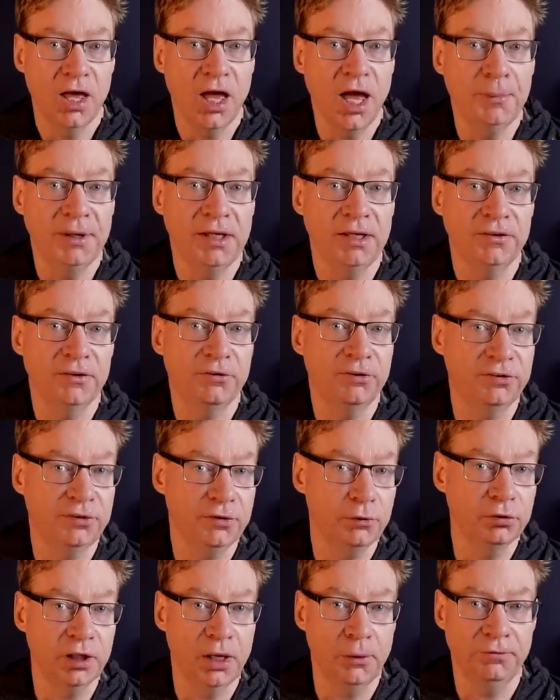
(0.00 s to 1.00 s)
I mean, there are
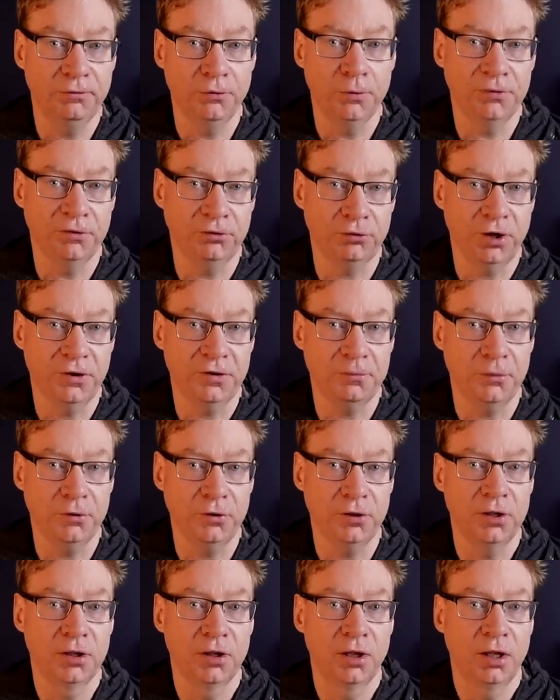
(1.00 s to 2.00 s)
still lower forms of
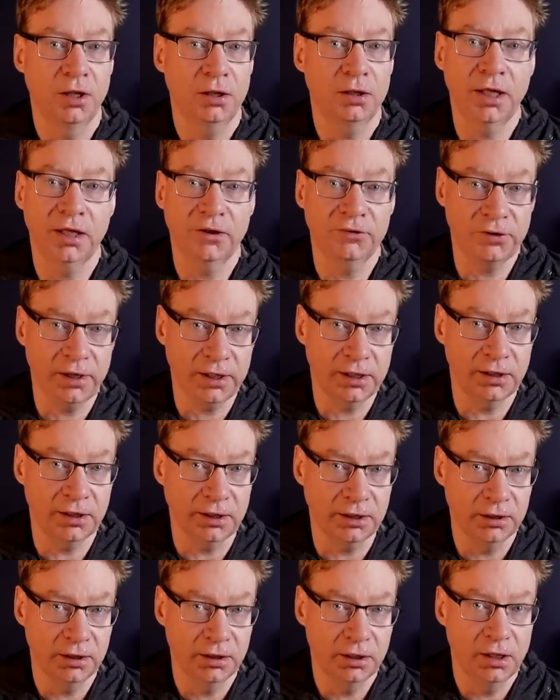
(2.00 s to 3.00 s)
transport, like cycling.